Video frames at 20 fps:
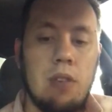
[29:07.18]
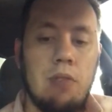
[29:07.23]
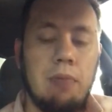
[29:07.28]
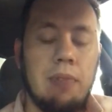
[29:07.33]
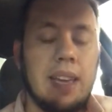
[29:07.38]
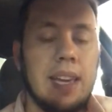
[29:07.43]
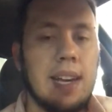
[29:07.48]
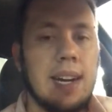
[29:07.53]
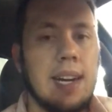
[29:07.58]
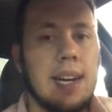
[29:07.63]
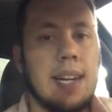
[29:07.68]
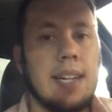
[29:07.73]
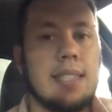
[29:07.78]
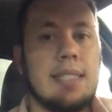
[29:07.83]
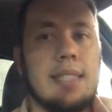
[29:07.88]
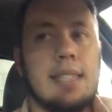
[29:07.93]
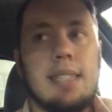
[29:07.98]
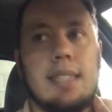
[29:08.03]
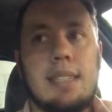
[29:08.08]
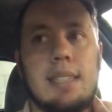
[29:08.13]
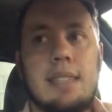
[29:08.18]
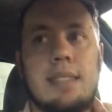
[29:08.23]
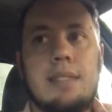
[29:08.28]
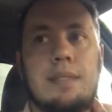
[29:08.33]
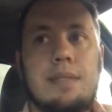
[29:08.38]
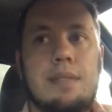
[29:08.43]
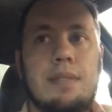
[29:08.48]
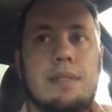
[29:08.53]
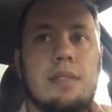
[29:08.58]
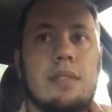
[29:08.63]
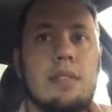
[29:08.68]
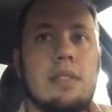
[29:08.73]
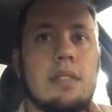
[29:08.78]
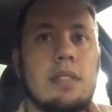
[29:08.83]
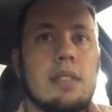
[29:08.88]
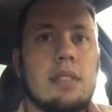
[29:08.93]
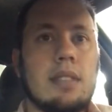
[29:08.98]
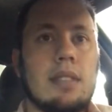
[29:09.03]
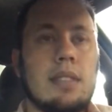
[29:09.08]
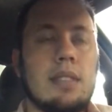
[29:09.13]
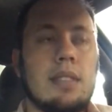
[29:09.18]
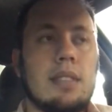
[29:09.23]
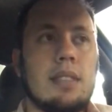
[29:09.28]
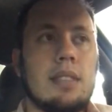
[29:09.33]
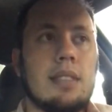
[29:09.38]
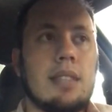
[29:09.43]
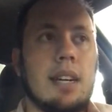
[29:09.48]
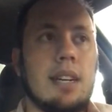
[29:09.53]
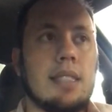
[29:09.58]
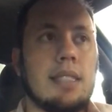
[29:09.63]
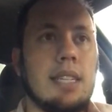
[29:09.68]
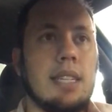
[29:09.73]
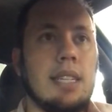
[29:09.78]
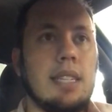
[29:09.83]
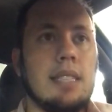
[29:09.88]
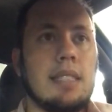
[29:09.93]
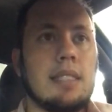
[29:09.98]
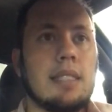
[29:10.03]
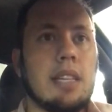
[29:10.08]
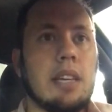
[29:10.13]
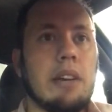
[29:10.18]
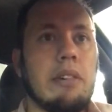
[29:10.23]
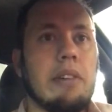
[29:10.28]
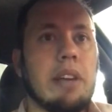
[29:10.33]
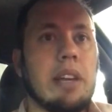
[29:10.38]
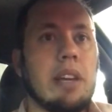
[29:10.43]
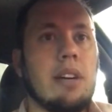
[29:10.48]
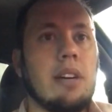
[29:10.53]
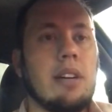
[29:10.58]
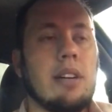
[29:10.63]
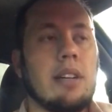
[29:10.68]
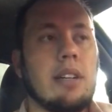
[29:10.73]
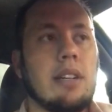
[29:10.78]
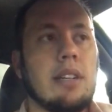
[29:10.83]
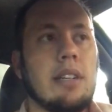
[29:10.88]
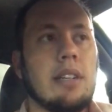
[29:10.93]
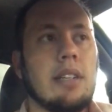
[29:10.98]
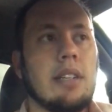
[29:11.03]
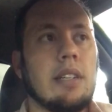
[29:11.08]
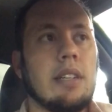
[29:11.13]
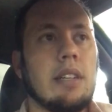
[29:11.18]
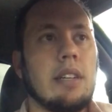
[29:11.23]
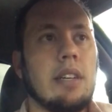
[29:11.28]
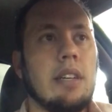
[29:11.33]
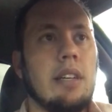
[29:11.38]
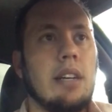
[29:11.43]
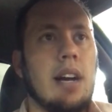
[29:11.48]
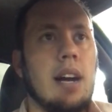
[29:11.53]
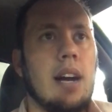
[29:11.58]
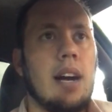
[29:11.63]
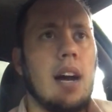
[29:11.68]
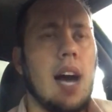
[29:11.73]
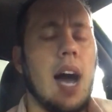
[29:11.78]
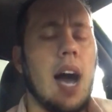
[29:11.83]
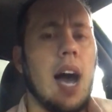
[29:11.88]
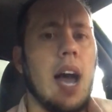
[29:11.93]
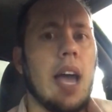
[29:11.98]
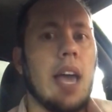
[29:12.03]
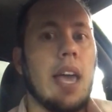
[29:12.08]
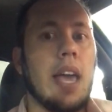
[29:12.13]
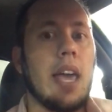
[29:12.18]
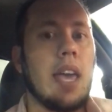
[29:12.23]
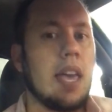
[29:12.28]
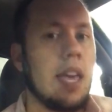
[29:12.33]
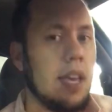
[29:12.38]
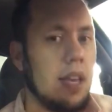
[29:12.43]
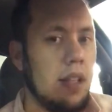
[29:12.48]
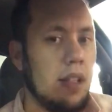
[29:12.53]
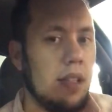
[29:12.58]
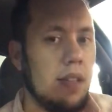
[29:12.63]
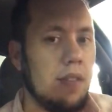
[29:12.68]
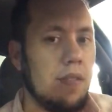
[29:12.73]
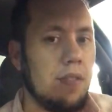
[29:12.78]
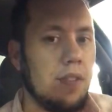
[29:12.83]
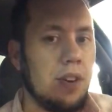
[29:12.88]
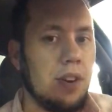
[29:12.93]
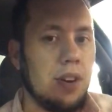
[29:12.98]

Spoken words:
We got Tatis going on IL